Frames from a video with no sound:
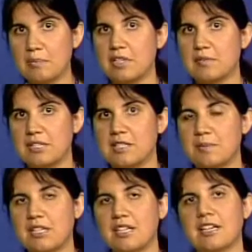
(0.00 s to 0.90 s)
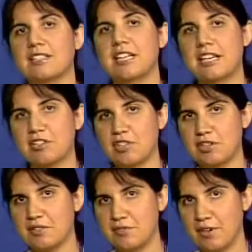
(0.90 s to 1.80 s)
I'm going to be speaking on taking
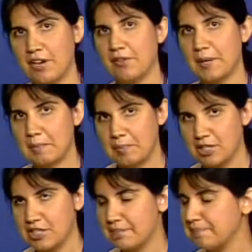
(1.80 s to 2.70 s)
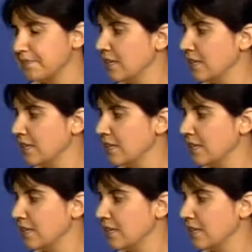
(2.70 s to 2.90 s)
charge of your health on a budget.